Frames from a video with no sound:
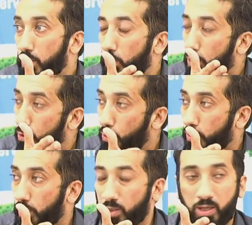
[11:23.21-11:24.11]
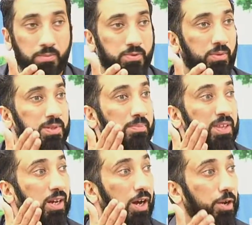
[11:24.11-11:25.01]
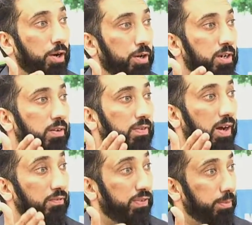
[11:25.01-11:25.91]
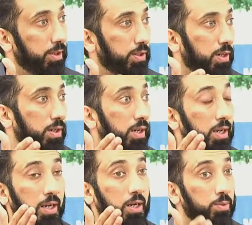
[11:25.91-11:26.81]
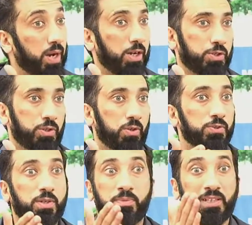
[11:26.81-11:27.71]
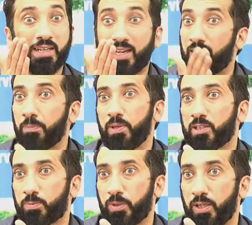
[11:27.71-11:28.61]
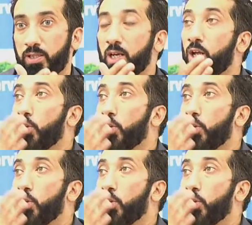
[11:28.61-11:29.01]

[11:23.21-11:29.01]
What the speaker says: The word nukr comes from something unheard of, unfamiliar, irrational, something that cannot be explained.